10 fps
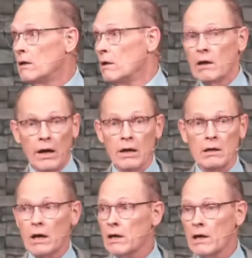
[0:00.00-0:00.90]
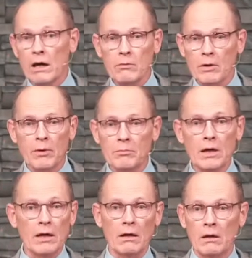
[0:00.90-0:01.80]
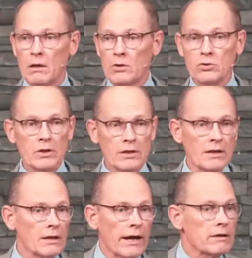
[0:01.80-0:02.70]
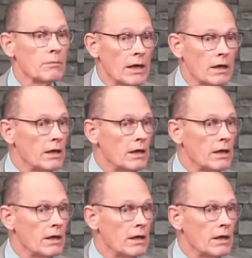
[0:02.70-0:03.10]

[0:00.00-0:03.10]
hey, hey, hey, what about me? You didn't elect me.